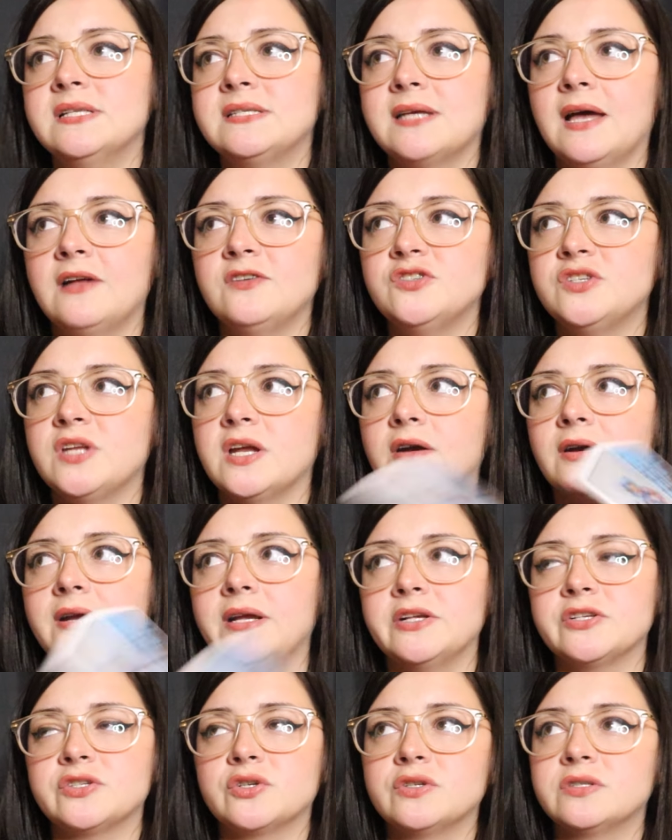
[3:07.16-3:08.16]
in
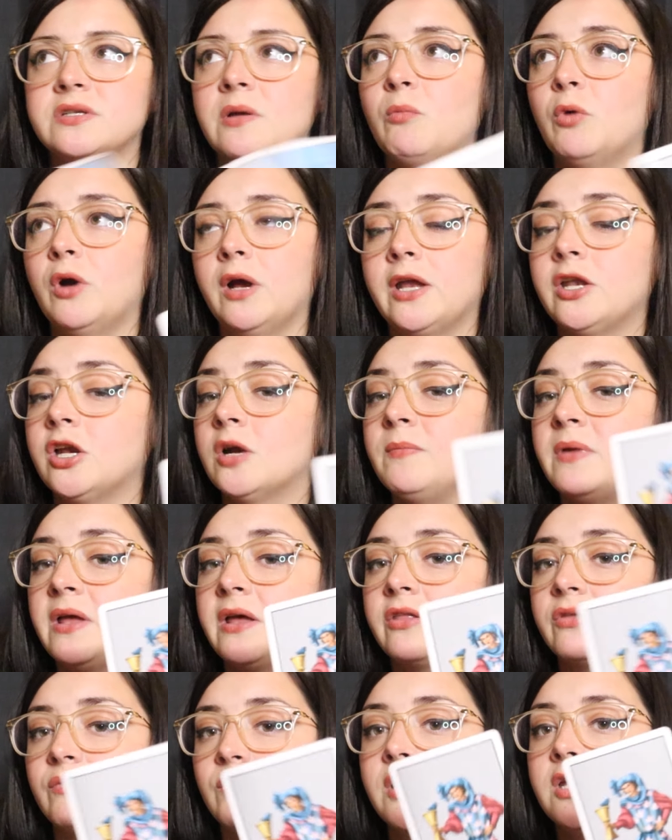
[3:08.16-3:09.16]
Sagittarius, or somewhere in your
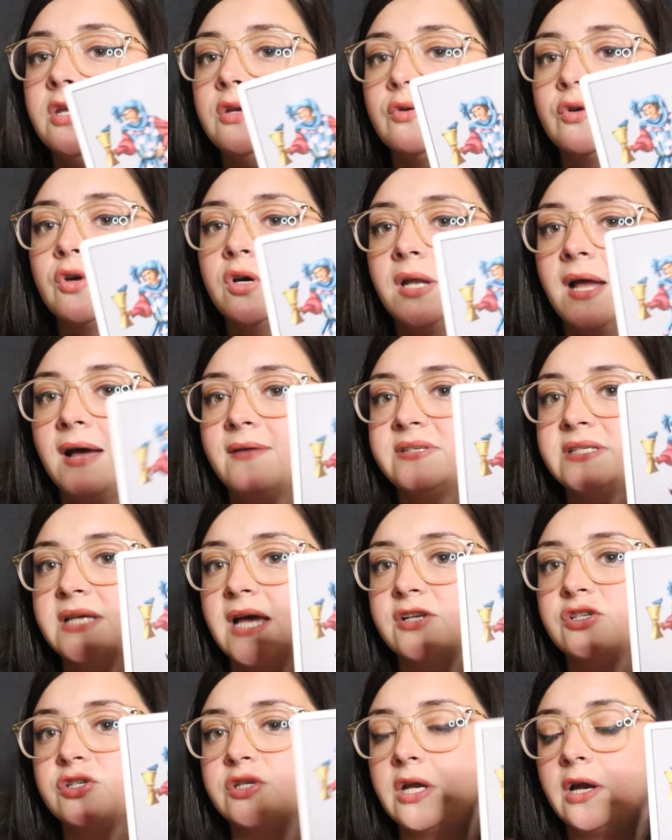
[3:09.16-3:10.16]
big three, you could have
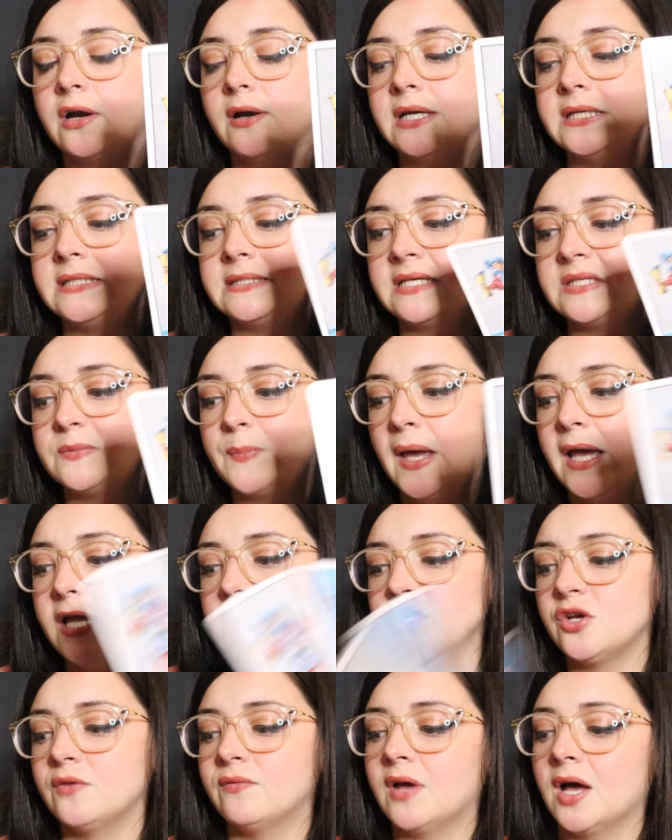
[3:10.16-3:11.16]
Sagittarius. This
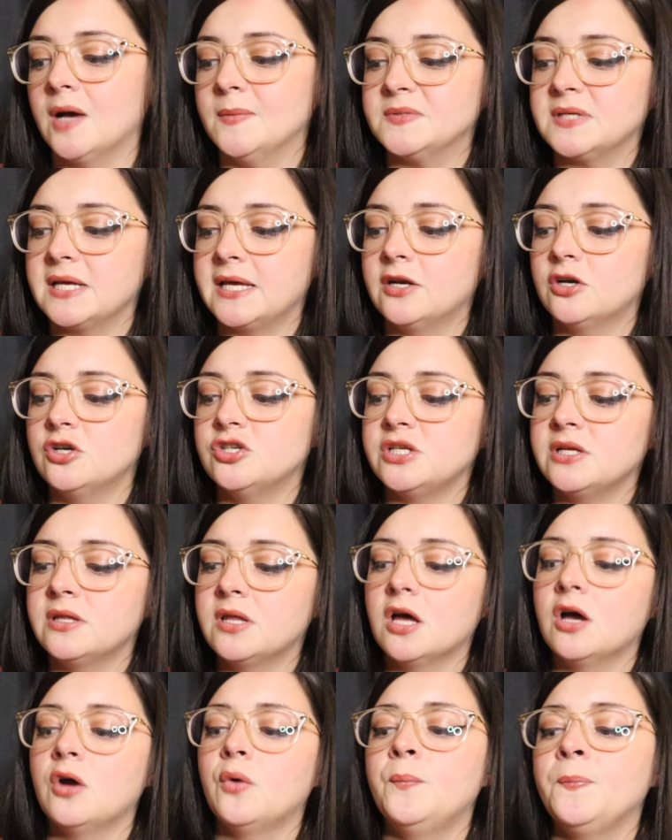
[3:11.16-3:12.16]
Page of Cups energy,
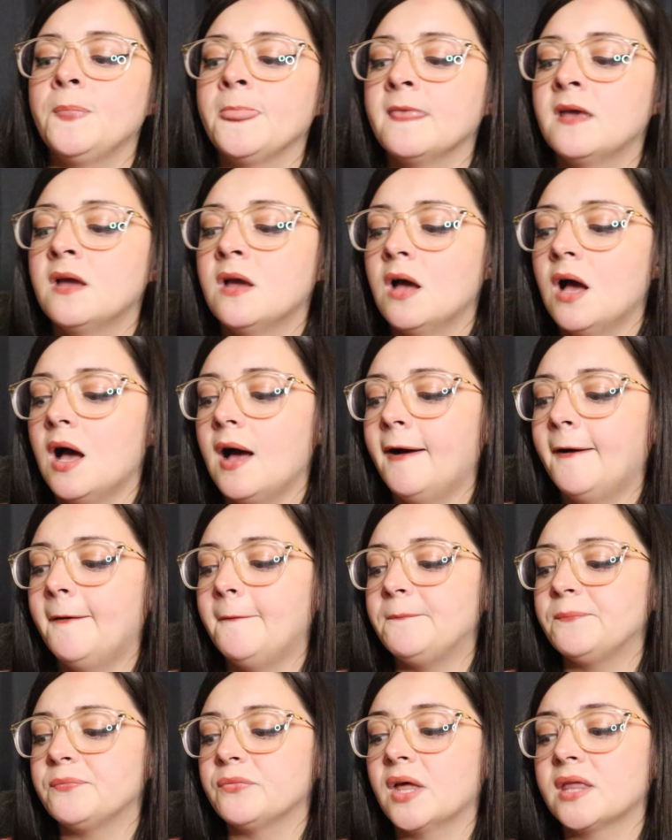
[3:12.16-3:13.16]
though,
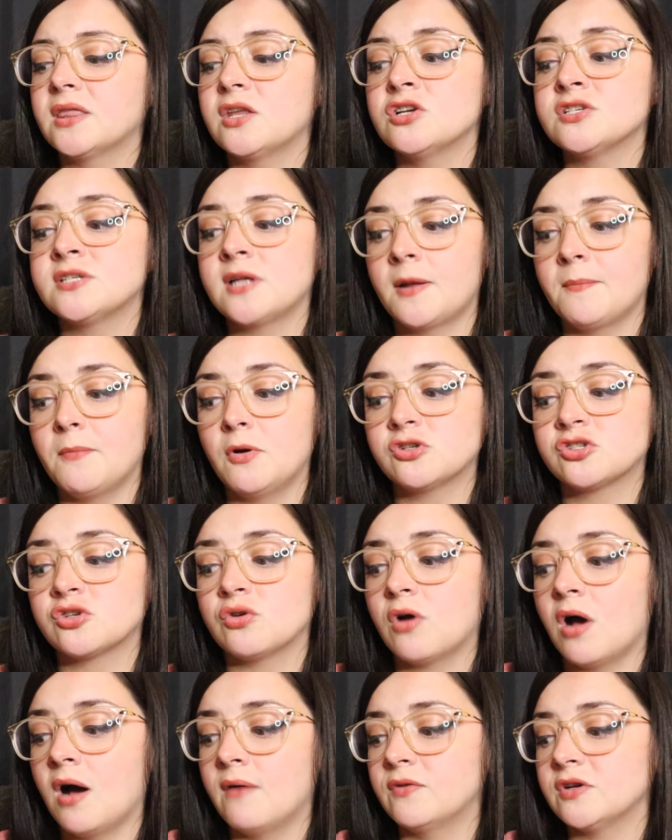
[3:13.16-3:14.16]
um, like there's an
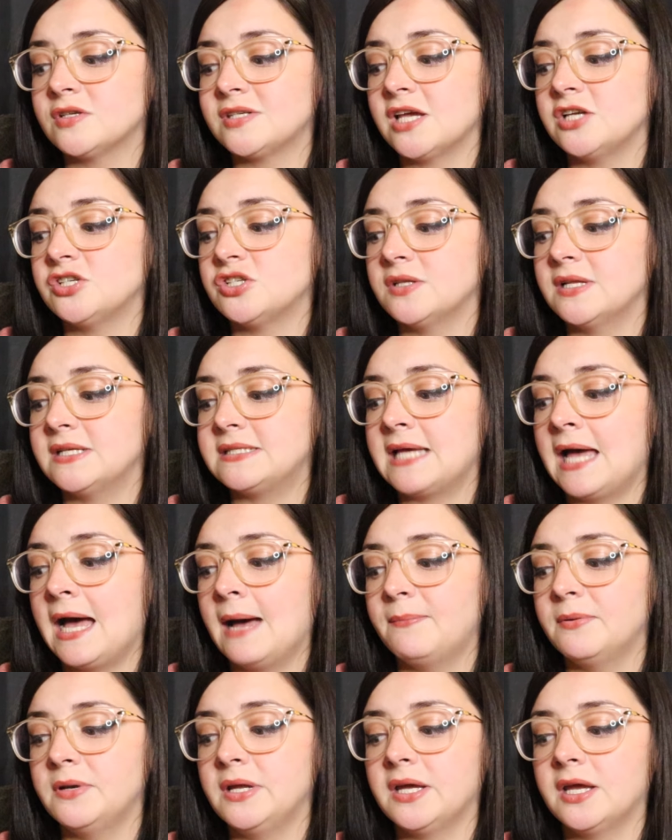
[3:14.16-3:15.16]
emotional conversation that's
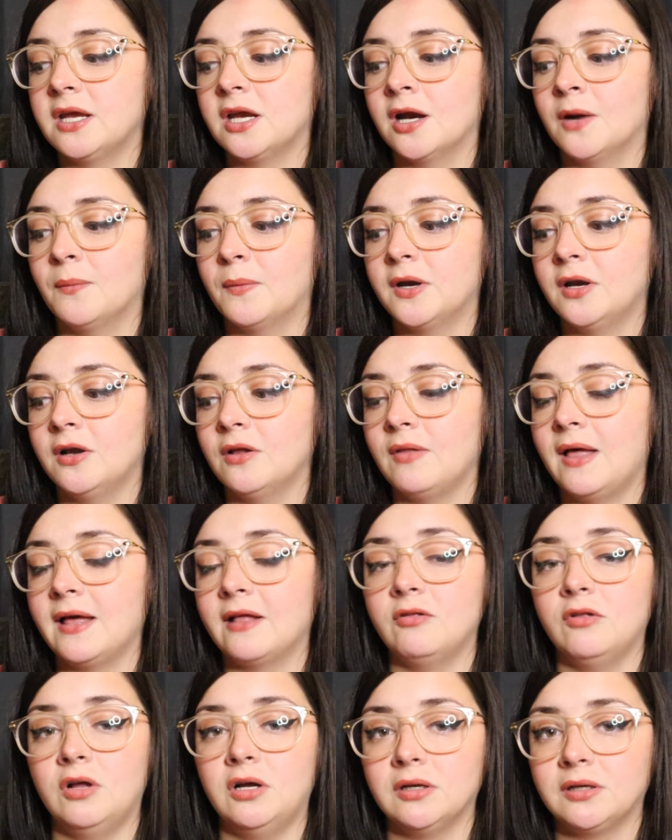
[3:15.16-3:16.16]
happening here where you're
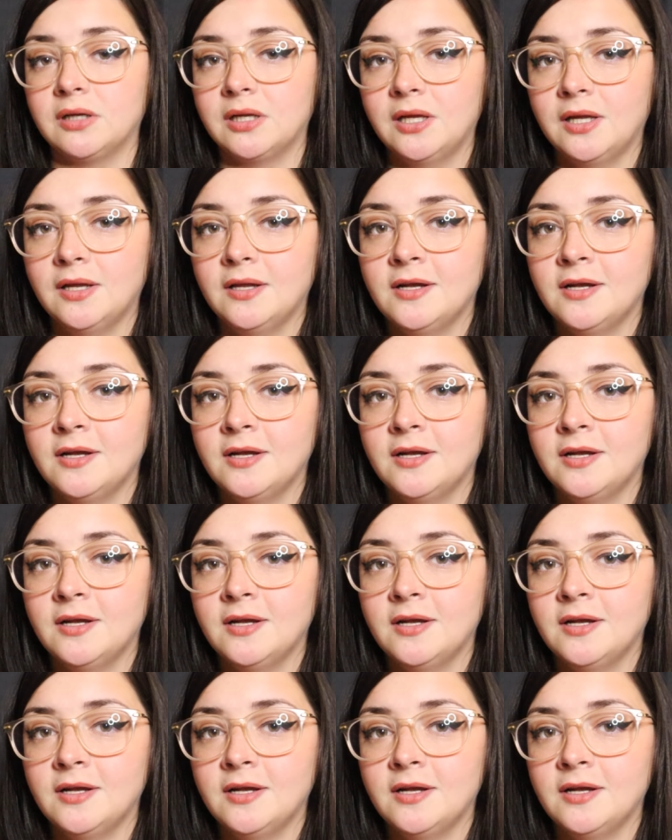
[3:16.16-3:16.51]
like, look,